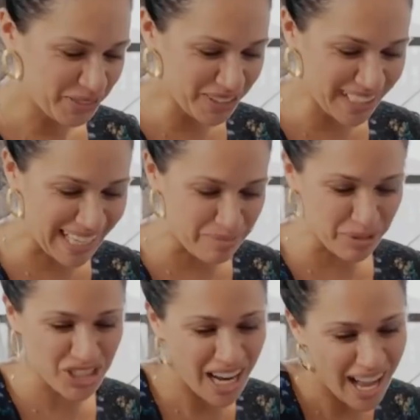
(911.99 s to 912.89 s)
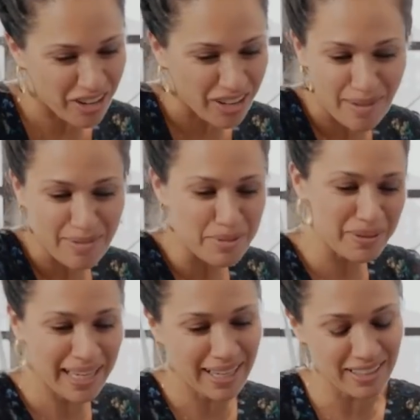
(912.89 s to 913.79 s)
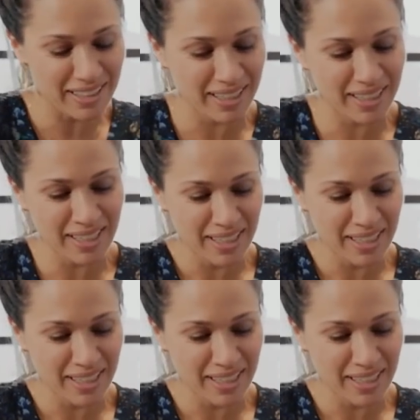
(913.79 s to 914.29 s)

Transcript: You really can't be shy or uncomfortable handling,